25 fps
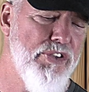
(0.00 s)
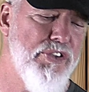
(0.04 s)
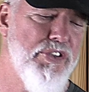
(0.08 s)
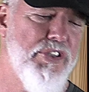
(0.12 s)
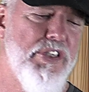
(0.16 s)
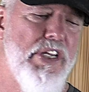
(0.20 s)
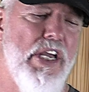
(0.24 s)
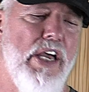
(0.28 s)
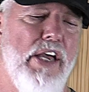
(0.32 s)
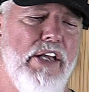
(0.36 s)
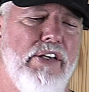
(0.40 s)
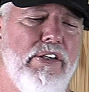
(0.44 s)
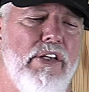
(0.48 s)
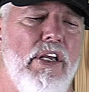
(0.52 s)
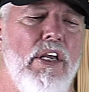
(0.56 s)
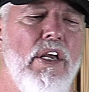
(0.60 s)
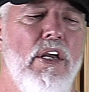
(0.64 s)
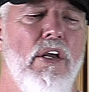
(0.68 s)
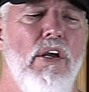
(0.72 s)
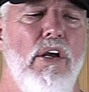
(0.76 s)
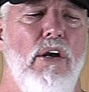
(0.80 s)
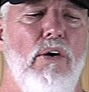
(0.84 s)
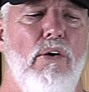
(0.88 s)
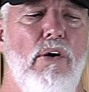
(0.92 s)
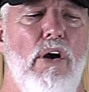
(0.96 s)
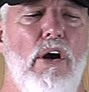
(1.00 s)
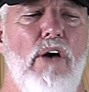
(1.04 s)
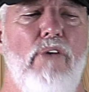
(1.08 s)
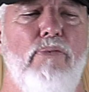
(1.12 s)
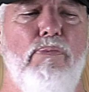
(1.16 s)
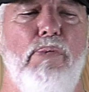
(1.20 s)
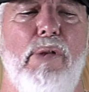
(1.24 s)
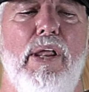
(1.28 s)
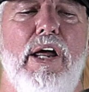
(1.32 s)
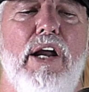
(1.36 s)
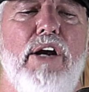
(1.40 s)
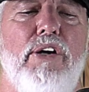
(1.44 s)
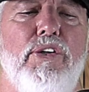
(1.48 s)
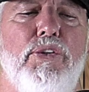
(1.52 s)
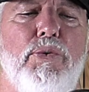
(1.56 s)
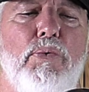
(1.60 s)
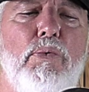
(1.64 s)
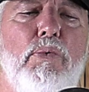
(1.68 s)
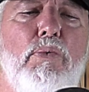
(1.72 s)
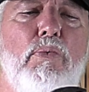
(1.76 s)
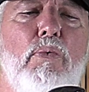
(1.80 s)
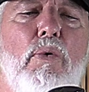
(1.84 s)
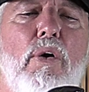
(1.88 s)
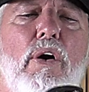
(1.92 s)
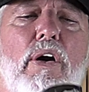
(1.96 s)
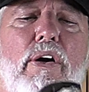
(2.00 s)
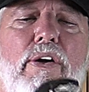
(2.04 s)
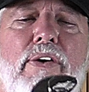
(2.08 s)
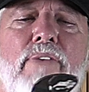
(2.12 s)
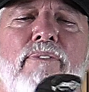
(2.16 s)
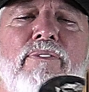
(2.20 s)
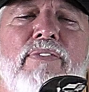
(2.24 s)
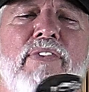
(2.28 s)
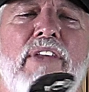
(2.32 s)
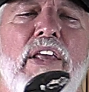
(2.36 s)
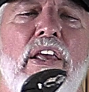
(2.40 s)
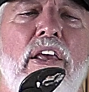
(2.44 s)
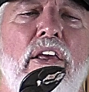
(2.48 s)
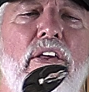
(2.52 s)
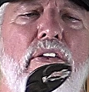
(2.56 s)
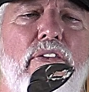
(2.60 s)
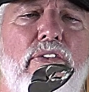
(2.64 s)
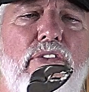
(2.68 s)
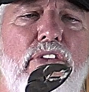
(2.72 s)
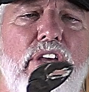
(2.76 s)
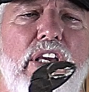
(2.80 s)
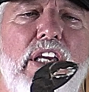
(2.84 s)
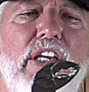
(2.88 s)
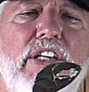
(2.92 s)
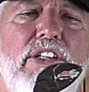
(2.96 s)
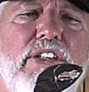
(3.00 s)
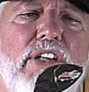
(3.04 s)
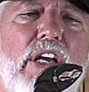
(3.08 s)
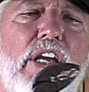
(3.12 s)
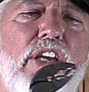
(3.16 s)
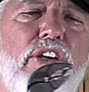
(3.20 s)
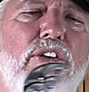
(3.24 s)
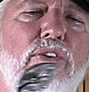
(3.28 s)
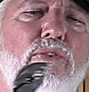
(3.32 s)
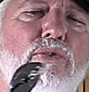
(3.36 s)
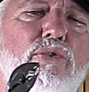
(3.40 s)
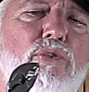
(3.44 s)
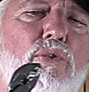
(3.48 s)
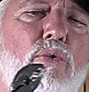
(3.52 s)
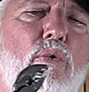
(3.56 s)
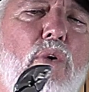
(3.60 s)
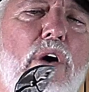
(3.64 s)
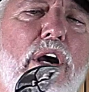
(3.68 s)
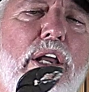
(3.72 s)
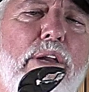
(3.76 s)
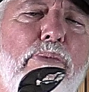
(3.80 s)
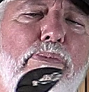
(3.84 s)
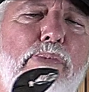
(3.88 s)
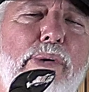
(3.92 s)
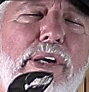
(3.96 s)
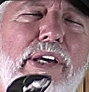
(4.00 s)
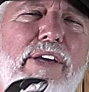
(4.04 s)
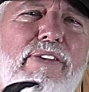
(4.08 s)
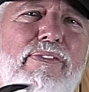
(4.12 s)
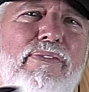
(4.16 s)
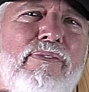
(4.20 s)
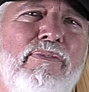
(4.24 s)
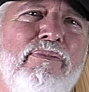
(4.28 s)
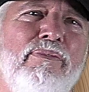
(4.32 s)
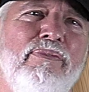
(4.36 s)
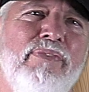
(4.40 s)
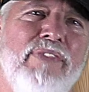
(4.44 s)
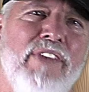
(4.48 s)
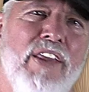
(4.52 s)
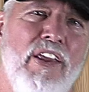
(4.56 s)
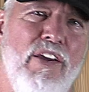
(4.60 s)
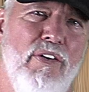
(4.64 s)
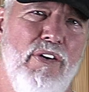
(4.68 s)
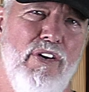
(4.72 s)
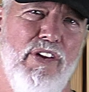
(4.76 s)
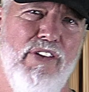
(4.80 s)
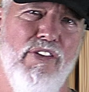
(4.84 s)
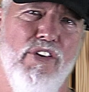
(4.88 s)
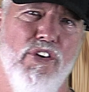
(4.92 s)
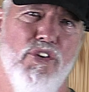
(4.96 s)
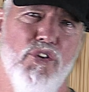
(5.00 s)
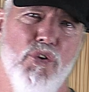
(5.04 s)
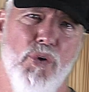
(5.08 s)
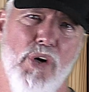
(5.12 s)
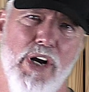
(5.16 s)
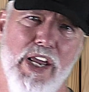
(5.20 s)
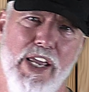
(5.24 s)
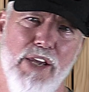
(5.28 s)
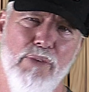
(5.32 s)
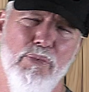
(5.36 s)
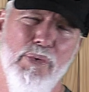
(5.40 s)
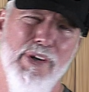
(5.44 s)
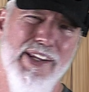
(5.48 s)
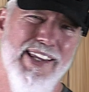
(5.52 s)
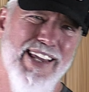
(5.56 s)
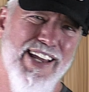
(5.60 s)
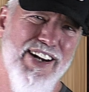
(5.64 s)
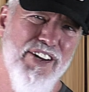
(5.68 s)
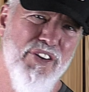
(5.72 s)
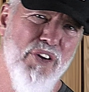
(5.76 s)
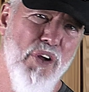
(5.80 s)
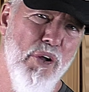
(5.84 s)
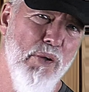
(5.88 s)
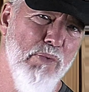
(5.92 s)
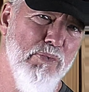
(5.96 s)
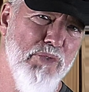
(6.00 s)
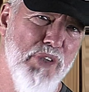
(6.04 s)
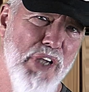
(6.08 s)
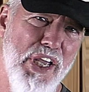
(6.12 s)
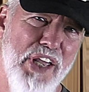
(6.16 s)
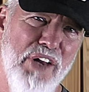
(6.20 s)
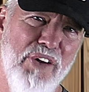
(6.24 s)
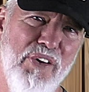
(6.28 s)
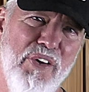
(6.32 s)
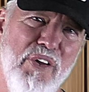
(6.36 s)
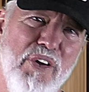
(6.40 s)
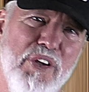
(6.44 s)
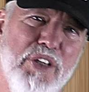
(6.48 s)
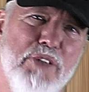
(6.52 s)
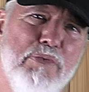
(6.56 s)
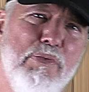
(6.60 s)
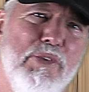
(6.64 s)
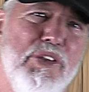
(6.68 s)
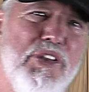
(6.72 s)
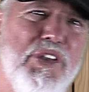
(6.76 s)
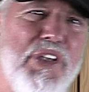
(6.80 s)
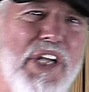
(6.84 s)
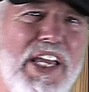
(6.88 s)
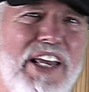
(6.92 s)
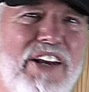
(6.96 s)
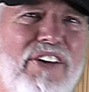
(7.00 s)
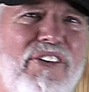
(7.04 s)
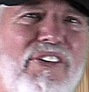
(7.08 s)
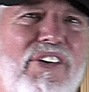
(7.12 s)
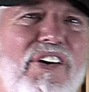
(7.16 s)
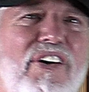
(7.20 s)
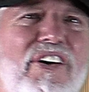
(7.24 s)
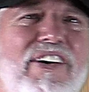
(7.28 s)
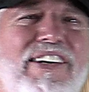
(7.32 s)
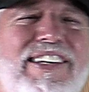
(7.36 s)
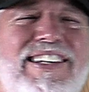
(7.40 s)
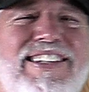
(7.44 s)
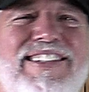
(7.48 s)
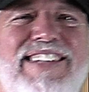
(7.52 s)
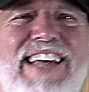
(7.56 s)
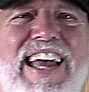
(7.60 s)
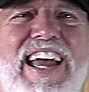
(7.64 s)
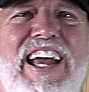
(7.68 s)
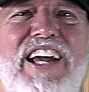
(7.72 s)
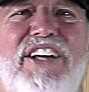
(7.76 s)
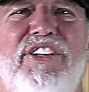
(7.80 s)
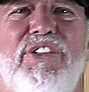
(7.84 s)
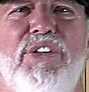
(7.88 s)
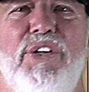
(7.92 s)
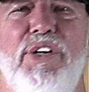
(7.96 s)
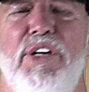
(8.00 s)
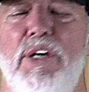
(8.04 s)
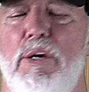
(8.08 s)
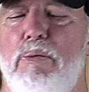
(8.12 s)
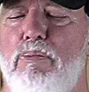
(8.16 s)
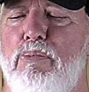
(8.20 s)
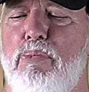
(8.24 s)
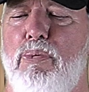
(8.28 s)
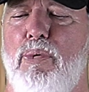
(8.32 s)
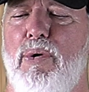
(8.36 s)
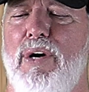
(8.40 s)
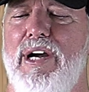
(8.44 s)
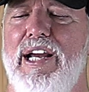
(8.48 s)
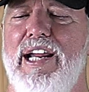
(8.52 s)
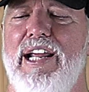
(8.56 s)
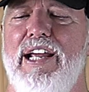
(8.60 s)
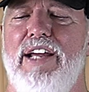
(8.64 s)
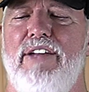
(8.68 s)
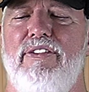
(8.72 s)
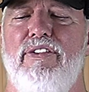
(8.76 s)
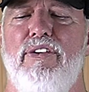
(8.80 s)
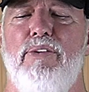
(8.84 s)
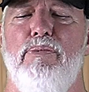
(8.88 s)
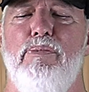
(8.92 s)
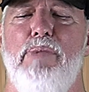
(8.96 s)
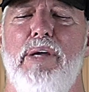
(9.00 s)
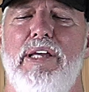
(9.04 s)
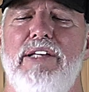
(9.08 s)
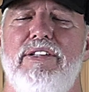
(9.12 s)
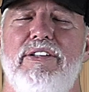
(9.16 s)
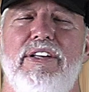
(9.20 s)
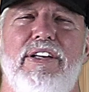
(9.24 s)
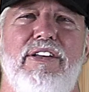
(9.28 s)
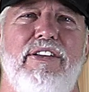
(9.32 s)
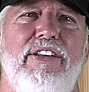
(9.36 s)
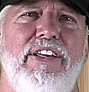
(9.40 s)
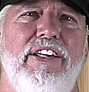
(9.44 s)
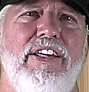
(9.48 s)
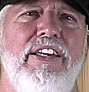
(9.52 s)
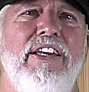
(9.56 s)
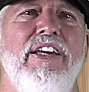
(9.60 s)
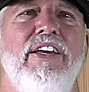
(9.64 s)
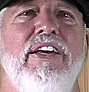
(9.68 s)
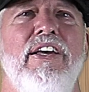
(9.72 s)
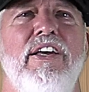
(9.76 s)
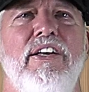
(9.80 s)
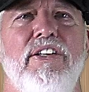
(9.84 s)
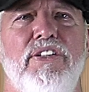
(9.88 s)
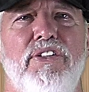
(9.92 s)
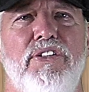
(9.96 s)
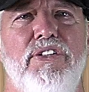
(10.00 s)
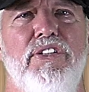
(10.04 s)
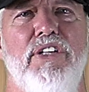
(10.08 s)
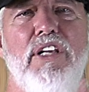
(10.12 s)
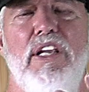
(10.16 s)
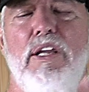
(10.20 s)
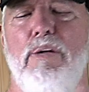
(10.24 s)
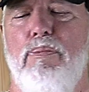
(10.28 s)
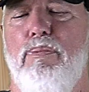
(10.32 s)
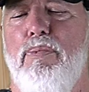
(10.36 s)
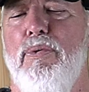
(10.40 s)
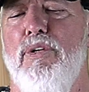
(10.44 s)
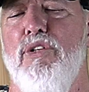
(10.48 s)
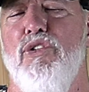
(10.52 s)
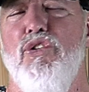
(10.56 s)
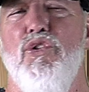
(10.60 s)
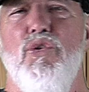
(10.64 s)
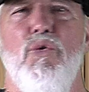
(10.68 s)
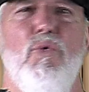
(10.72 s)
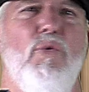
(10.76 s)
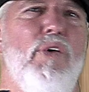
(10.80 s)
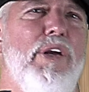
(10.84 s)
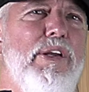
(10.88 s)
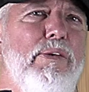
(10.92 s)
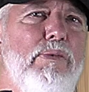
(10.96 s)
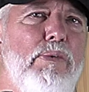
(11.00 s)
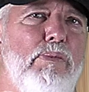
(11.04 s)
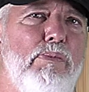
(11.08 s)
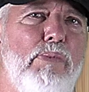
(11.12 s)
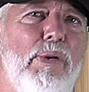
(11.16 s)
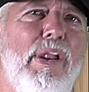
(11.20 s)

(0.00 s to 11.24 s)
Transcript: set of pliers would work. These I use quite a bit. In the trade, we kind of call them channel locks, but channel lock is actually a brand. They're basically slip joint